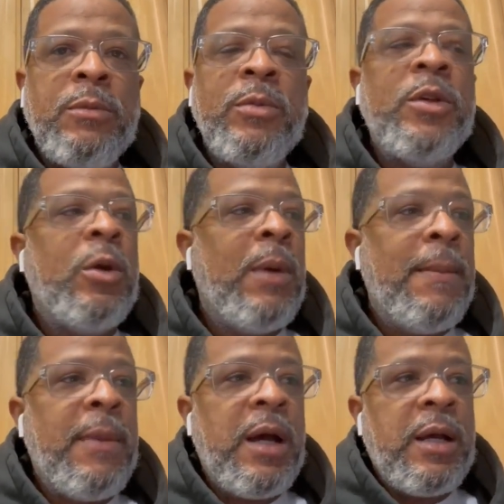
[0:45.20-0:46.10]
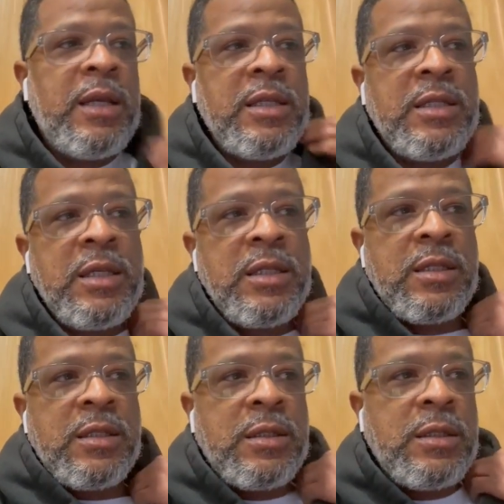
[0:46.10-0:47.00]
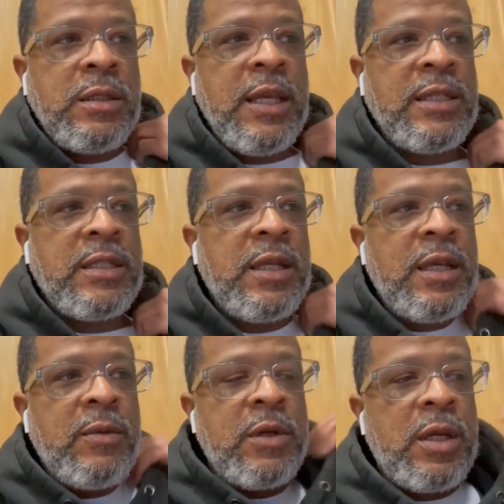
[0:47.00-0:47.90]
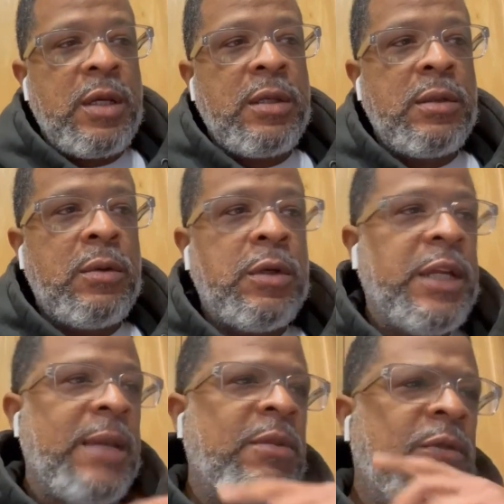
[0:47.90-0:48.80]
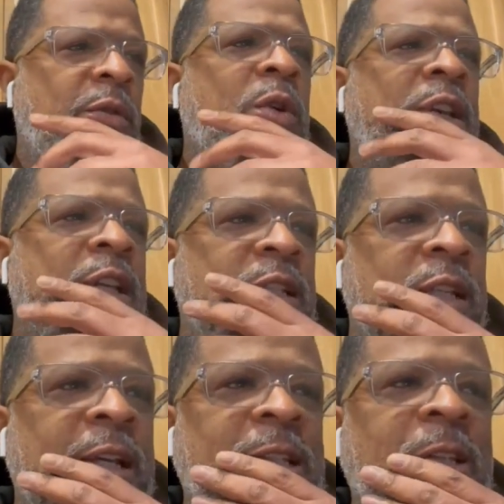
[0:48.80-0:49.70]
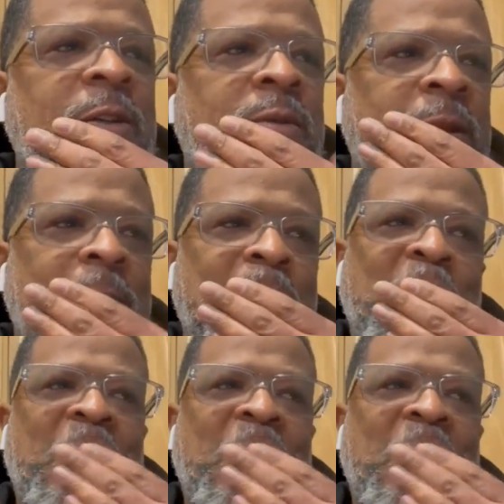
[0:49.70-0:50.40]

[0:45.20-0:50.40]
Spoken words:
you've been on my mind since yesterday when I, or day before yesterday, excuse me.